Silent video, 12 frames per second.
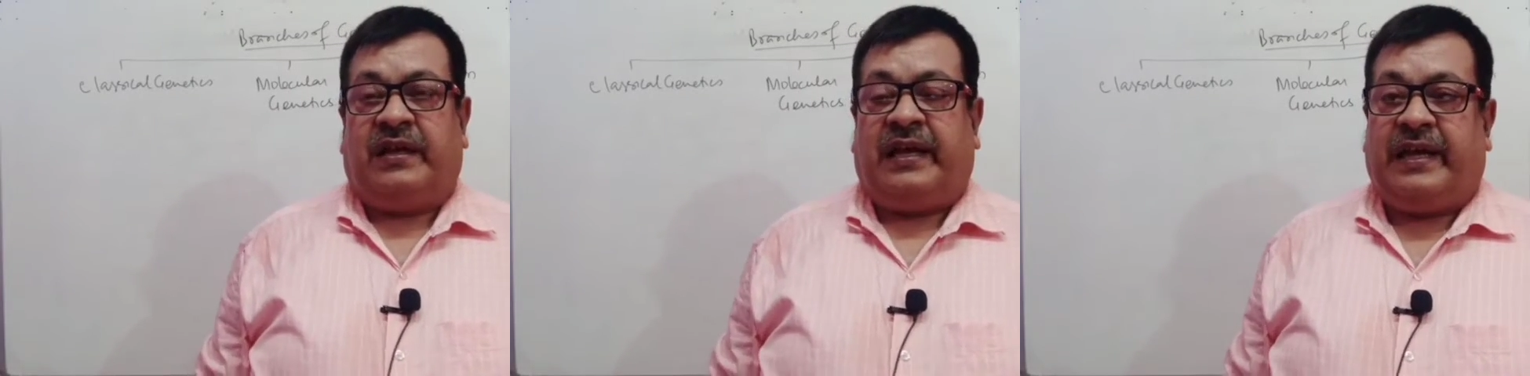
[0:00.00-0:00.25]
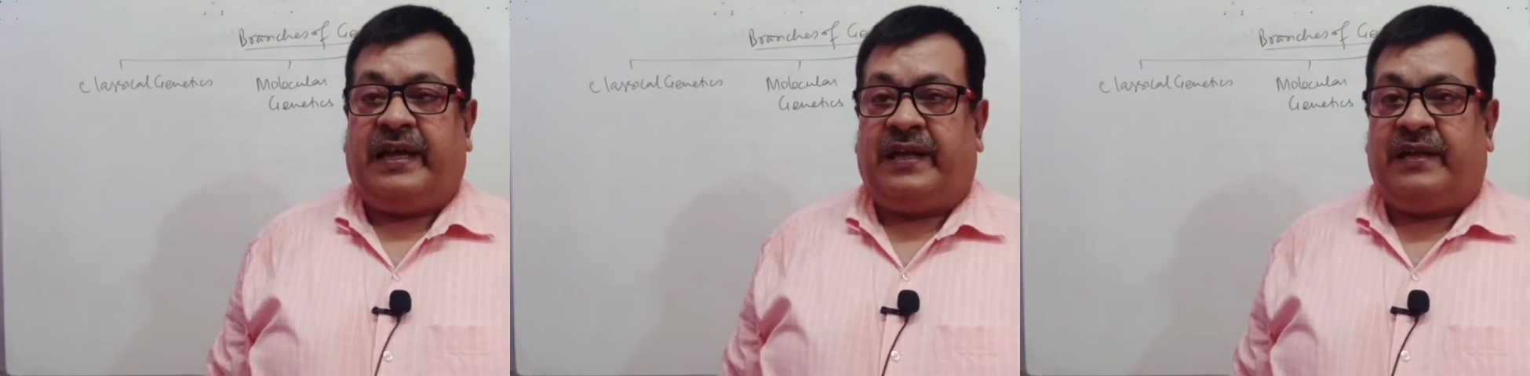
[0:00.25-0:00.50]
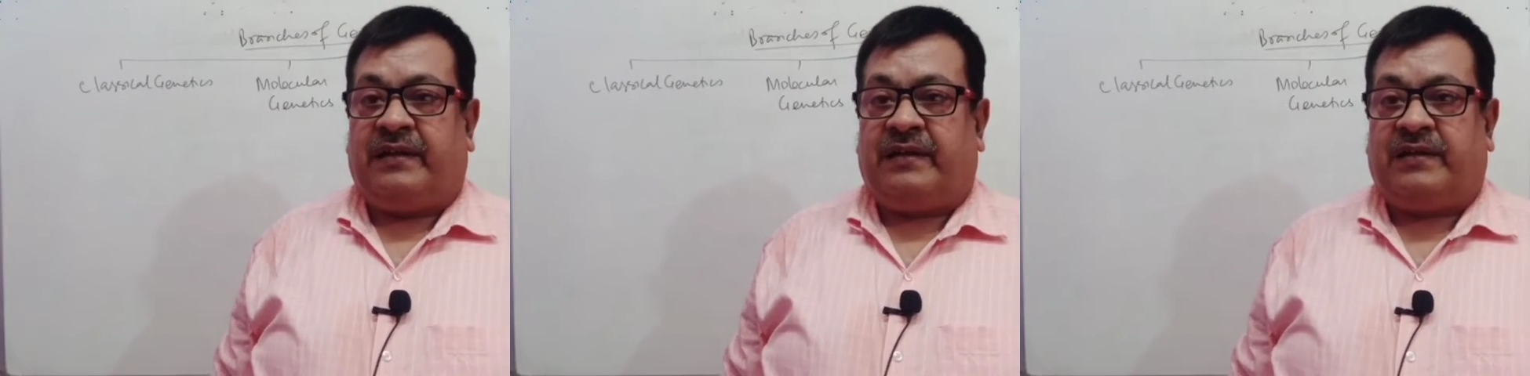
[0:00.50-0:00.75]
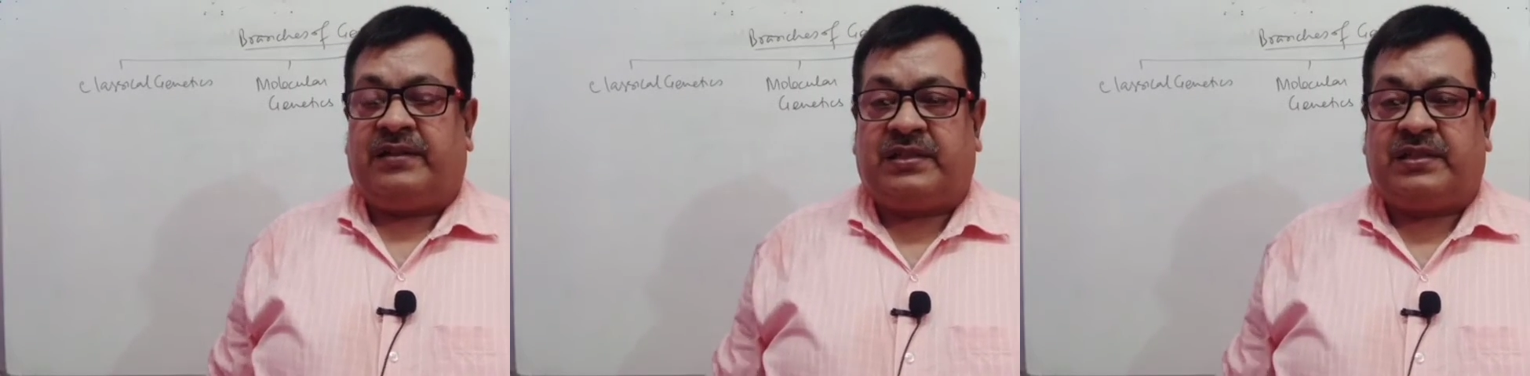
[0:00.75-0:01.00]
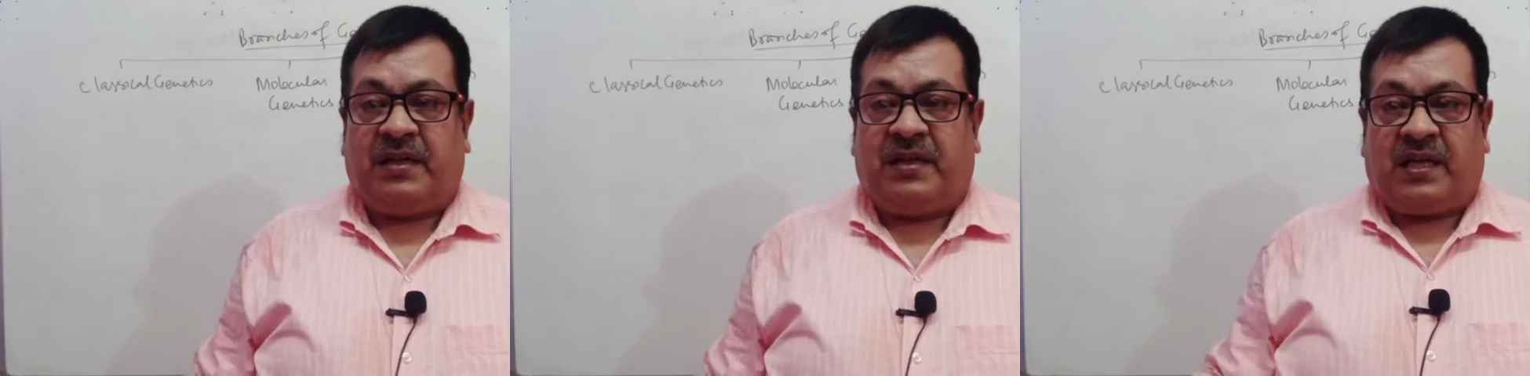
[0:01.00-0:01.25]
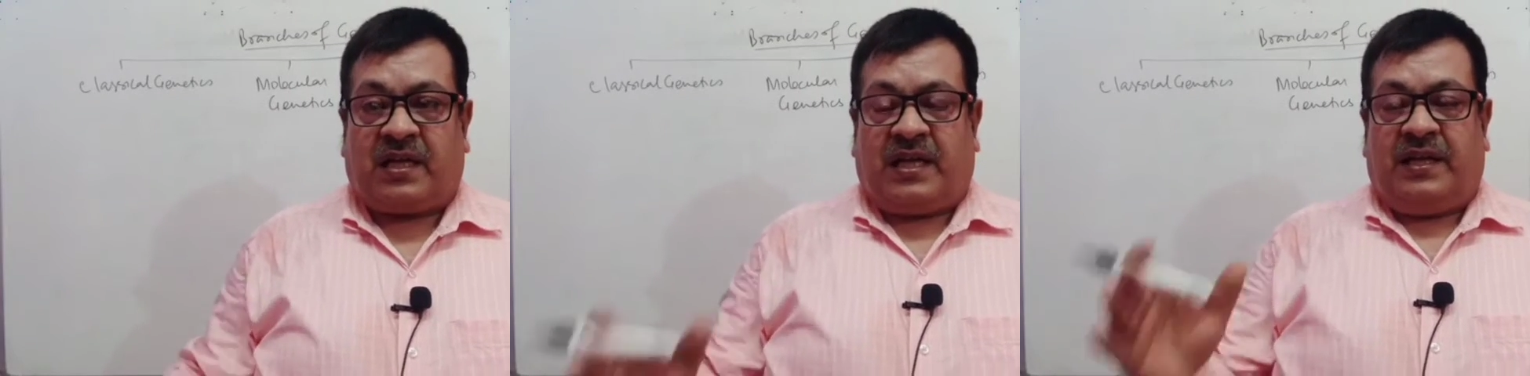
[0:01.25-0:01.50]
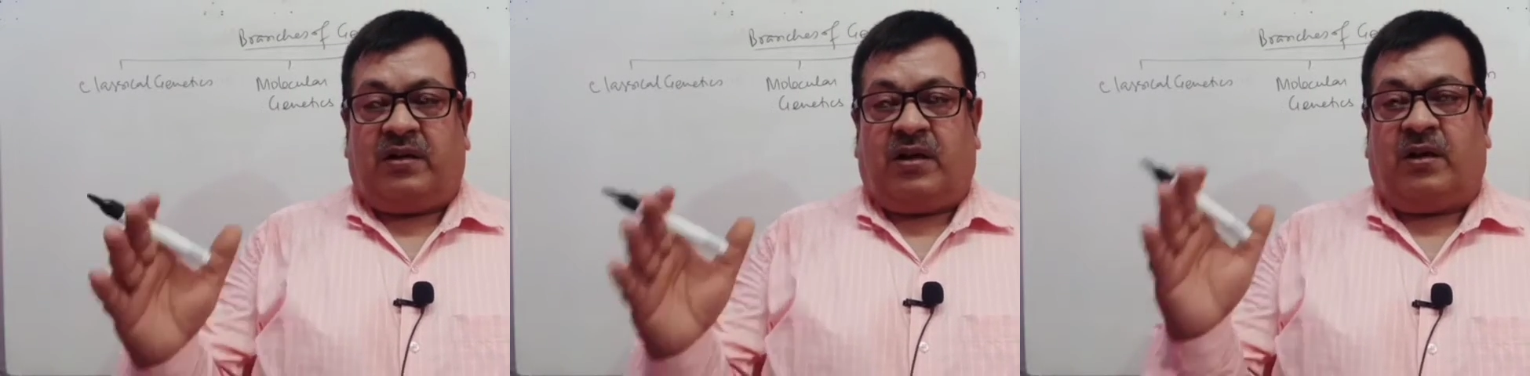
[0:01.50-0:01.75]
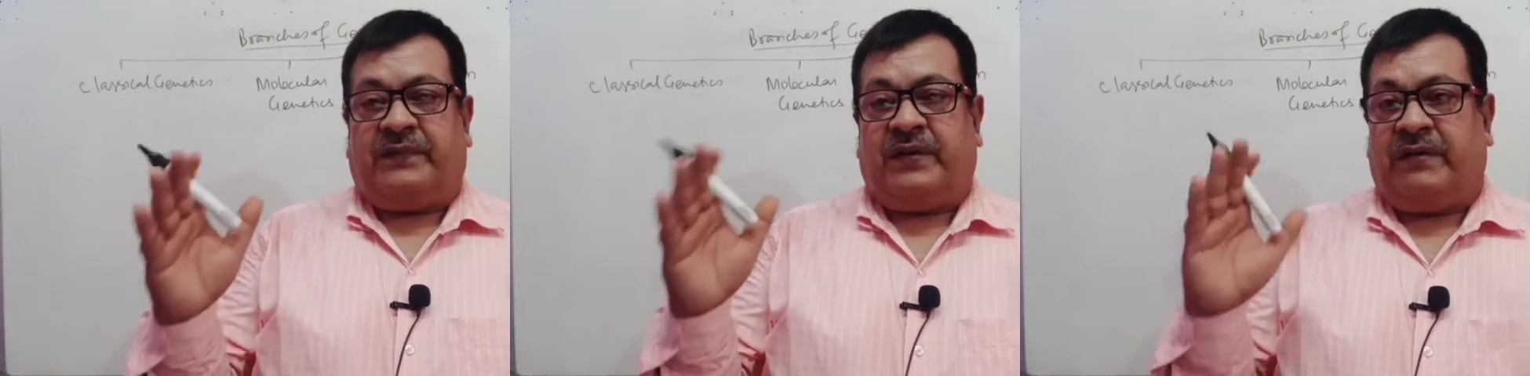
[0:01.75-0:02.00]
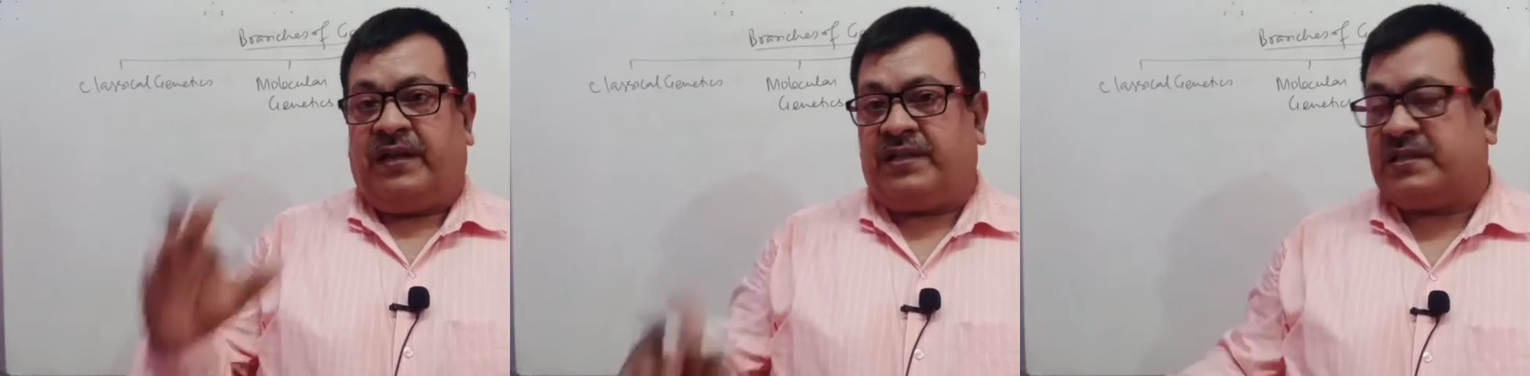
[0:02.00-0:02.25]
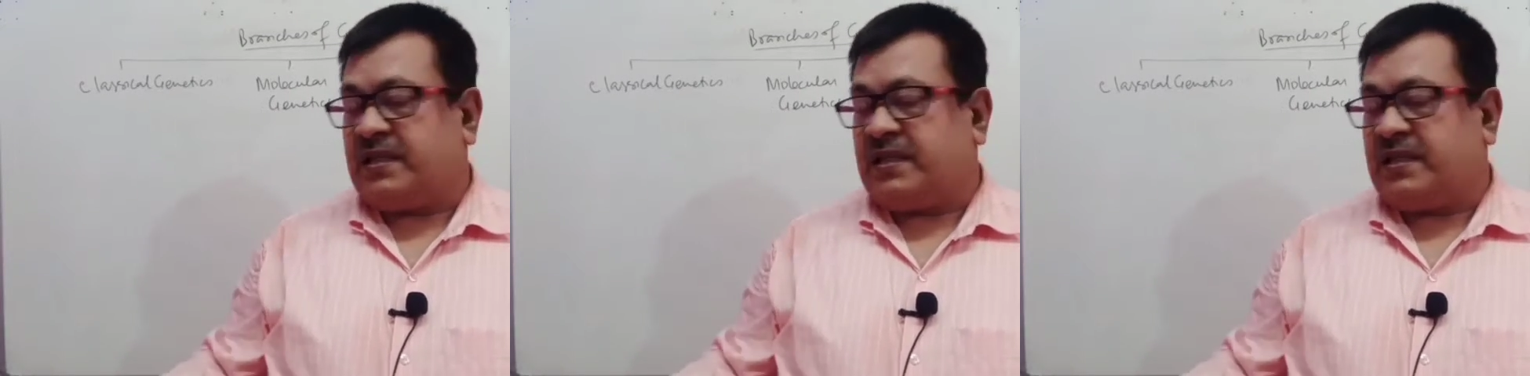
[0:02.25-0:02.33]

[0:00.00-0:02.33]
and similar kind of events